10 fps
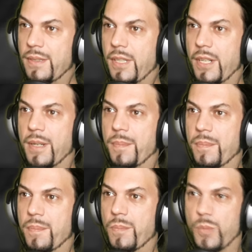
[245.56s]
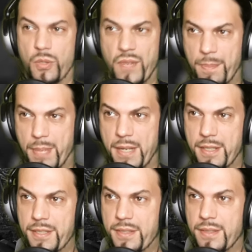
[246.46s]
There are more
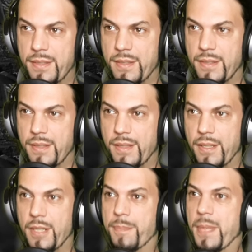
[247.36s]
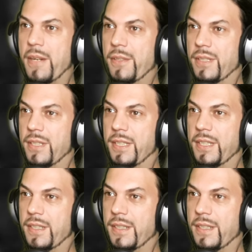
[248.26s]
vampires? Apparently.